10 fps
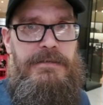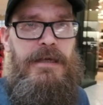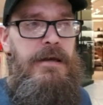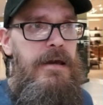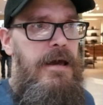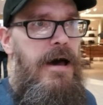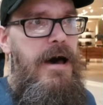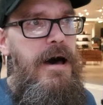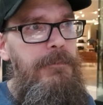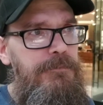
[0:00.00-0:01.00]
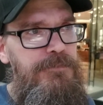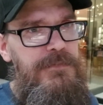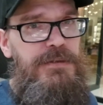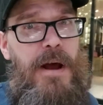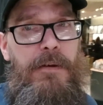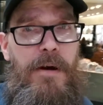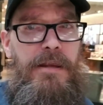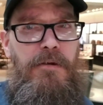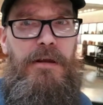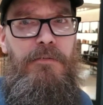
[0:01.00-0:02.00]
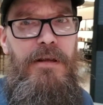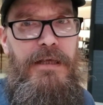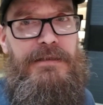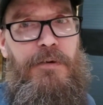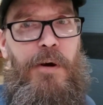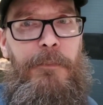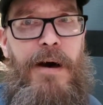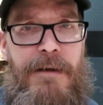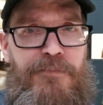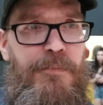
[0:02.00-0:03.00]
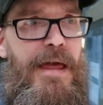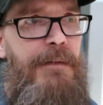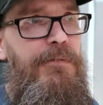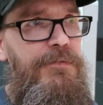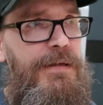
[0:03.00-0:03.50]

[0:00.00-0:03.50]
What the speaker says: It's probably why they're only releasing one pop from that movie,